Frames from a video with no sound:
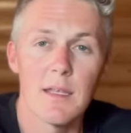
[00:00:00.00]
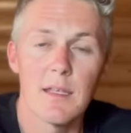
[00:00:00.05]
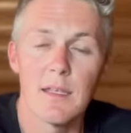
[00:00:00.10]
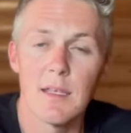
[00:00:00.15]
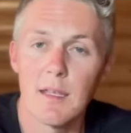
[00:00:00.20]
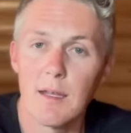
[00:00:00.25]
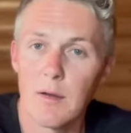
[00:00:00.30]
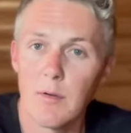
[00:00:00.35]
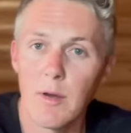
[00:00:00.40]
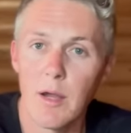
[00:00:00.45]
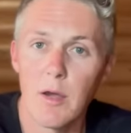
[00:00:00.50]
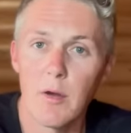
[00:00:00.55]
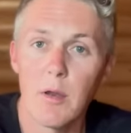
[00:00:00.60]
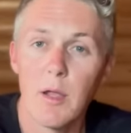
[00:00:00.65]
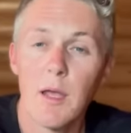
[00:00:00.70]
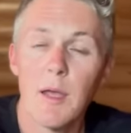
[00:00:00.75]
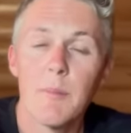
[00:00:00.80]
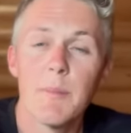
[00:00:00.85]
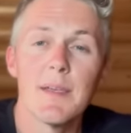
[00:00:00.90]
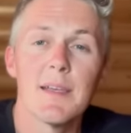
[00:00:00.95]
year out
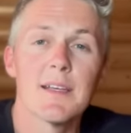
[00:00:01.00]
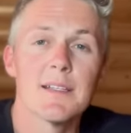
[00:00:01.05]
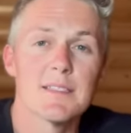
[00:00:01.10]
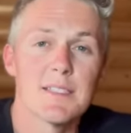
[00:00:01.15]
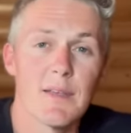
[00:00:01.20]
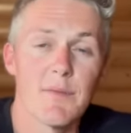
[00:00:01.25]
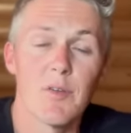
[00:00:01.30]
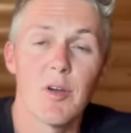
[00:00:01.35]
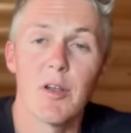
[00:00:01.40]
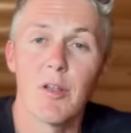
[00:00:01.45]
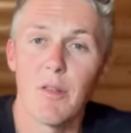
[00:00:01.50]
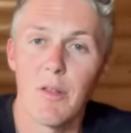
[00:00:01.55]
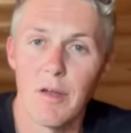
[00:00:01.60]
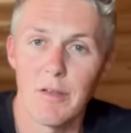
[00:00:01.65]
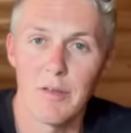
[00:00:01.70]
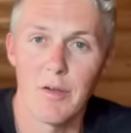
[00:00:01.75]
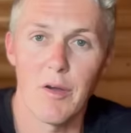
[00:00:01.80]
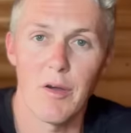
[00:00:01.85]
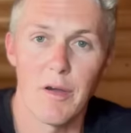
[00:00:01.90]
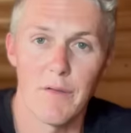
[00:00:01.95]
because they've got a
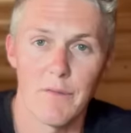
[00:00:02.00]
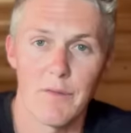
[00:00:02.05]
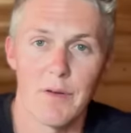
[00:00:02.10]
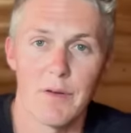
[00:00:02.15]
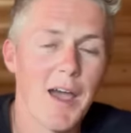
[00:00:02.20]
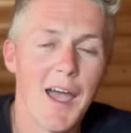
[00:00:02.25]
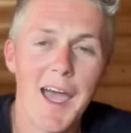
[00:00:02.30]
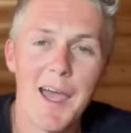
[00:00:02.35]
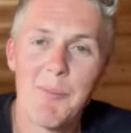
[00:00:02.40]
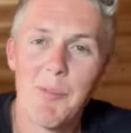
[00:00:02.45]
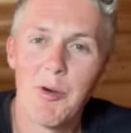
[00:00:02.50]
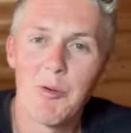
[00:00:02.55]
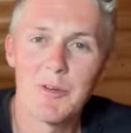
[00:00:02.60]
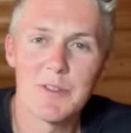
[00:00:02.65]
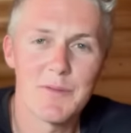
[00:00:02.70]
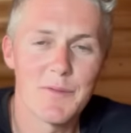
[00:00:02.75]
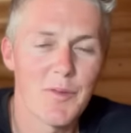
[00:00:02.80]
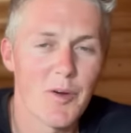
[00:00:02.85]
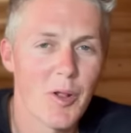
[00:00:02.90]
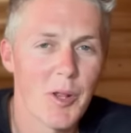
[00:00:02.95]
lot to offer. I'm
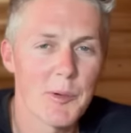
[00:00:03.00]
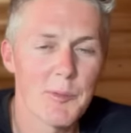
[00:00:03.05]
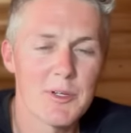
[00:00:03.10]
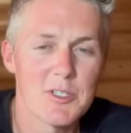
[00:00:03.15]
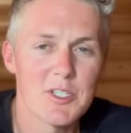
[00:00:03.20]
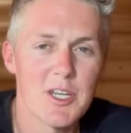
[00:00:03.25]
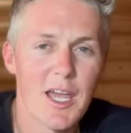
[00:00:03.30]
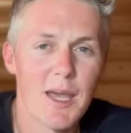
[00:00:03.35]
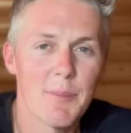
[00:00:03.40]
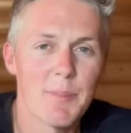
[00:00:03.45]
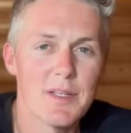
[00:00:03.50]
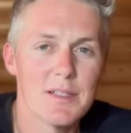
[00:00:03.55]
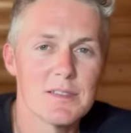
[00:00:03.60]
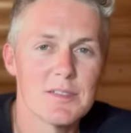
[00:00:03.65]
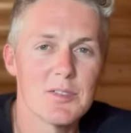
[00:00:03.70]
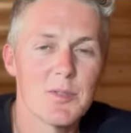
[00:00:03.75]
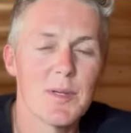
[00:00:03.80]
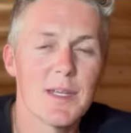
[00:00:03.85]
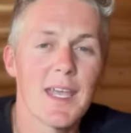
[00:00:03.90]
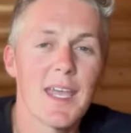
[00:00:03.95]
always following what Champion's
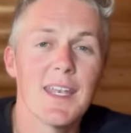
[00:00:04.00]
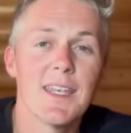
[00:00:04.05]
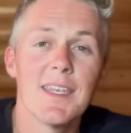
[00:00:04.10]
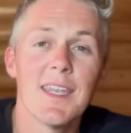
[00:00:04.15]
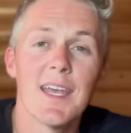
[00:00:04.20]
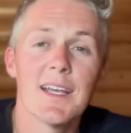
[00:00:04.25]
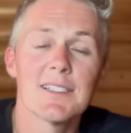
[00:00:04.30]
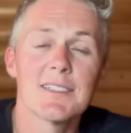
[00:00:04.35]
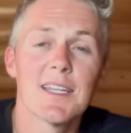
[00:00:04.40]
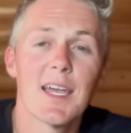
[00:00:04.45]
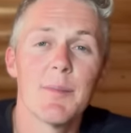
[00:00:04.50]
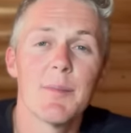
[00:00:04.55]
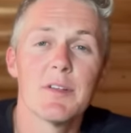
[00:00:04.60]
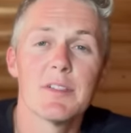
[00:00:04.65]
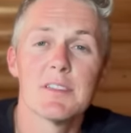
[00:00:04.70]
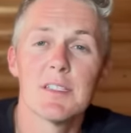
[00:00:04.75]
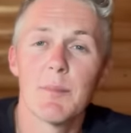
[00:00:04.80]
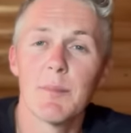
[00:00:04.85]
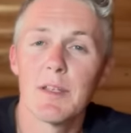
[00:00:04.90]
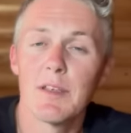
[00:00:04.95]
doing and next time
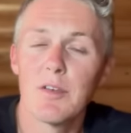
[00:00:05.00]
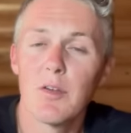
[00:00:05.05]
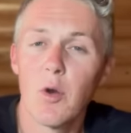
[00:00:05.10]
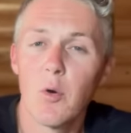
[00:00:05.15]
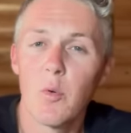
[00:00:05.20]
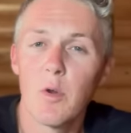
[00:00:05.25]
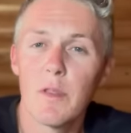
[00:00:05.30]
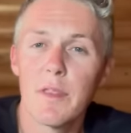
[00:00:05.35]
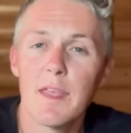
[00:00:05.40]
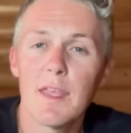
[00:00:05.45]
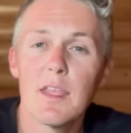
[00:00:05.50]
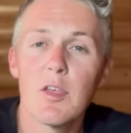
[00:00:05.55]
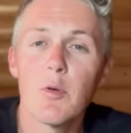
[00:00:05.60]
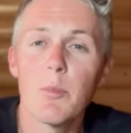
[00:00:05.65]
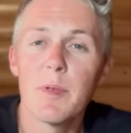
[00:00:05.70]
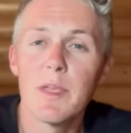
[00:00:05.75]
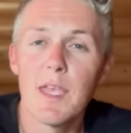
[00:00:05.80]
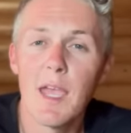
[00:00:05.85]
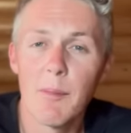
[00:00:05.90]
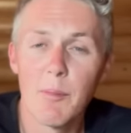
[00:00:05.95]
there's something noteworthy, you'll
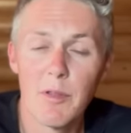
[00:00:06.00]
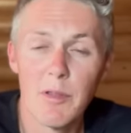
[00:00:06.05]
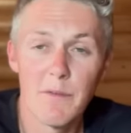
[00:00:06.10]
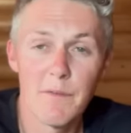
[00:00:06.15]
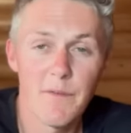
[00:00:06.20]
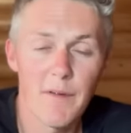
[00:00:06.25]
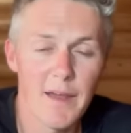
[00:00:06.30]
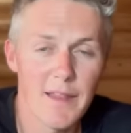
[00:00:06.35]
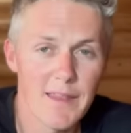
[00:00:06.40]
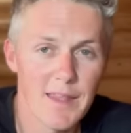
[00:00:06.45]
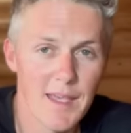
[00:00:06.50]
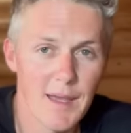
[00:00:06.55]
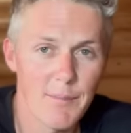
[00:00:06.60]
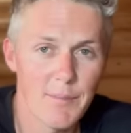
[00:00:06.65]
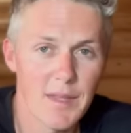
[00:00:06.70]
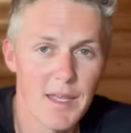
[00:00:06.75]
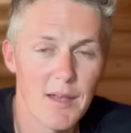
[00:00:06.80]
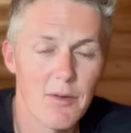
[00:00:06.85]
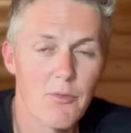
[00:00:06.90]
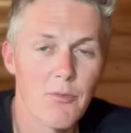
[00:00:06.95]
be able to find the
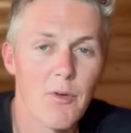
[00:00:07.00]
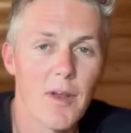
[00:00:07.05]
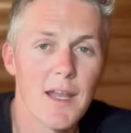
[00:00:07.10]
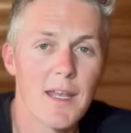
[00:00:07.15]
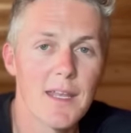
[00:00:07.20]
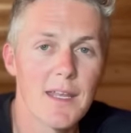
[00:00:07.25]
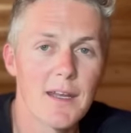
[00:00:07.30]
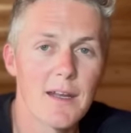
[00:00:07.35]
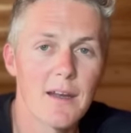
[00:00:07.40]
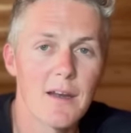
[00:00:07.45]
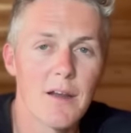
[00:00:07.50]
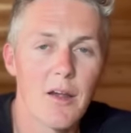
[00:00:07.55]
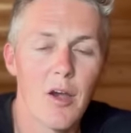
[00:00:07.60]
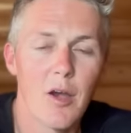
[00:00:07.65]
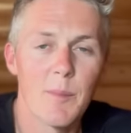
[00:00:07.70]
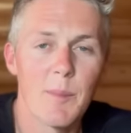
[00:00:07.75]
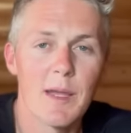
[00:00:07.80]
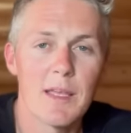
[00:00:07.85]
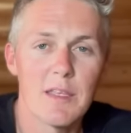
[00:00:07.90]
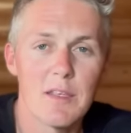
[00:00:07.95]
update right here
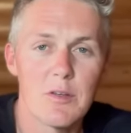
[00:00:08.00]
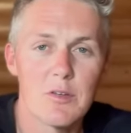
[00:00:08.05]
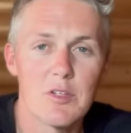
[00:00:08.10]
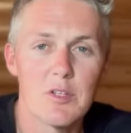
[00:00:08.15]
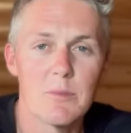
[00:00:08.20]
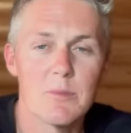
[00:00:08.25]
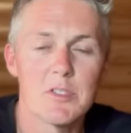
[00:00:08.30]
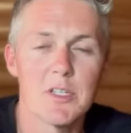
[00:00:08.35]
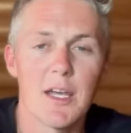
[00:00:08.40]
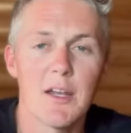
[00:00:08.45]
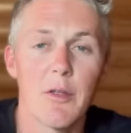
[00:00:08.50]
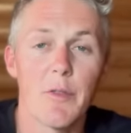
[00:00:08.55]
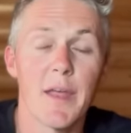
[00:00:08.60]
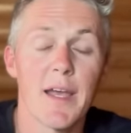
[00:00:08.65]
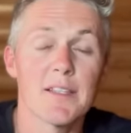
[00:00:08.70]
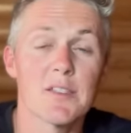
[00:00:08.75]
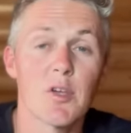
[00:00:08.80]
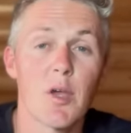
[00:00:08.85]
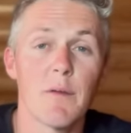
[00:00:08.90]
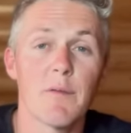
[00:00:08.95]
on my YouTube channel.
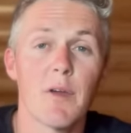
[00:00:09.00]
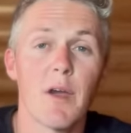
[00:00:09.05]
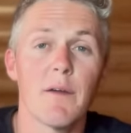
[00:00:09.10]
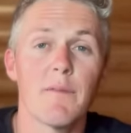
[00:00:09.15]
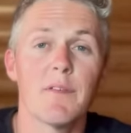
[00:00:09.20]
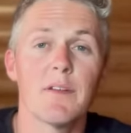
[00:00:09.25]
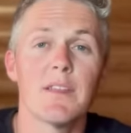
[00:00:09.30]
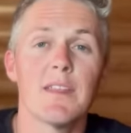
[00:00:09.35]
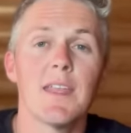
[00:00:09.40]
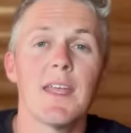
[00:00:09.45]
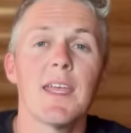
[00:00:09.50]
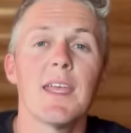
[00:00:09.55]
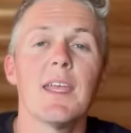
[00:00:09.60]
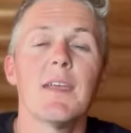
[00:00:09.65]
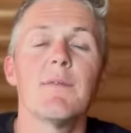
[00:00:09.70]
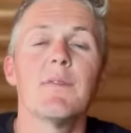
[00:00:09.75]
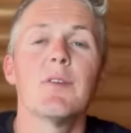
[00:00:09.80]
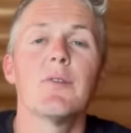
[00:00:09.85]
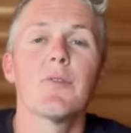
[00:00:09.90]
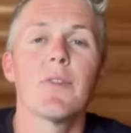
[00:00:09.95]
That's all I've got for today.
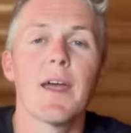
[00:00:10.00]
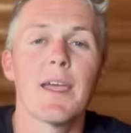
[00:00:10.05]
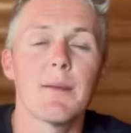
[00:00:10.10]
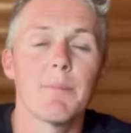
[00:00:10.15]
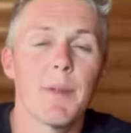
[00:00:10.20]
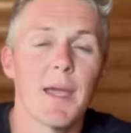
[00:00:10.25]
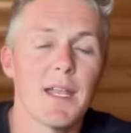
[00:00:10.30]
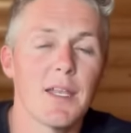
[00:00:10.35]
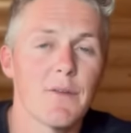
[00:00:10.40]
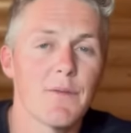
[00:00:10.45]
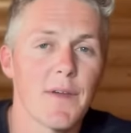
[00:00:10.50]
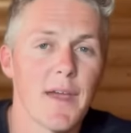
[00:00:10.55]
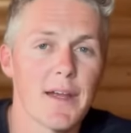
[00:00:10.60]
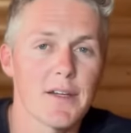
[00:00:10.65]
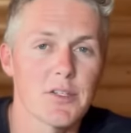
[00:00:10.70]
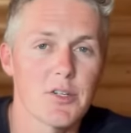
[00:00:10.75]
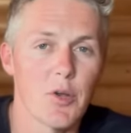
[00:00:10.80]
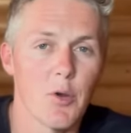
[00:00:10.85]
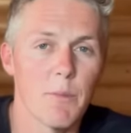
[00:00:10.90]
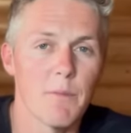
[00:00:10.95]
If you like
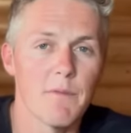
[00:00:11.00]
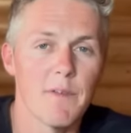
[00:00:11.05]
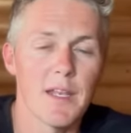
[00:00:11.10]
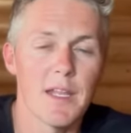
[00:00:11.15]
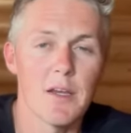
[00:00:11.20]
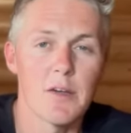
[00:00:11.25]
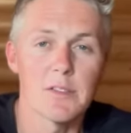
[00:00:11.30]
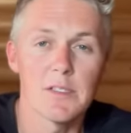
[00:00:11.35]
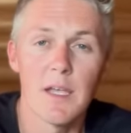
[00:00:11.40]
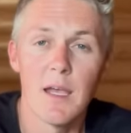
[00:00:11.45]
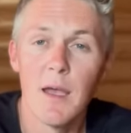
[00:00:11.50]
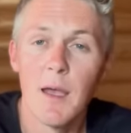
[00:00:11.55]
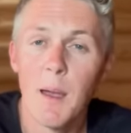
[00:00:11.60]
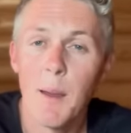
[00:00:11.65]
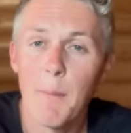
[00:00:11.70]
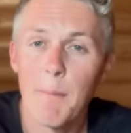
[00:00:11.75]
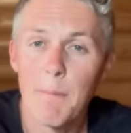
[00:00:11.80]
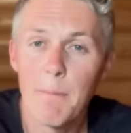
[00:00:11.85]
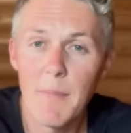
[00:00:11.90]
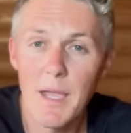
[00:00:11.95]
manufactured home videos,
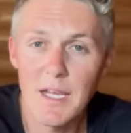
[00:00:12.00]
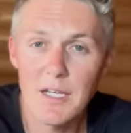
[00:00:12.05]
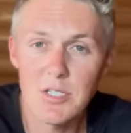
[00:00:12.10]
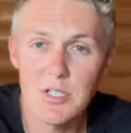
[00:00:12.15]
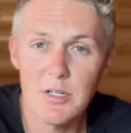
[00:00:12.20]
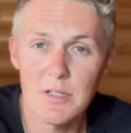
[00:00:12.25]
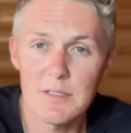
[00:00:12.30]
Make sure to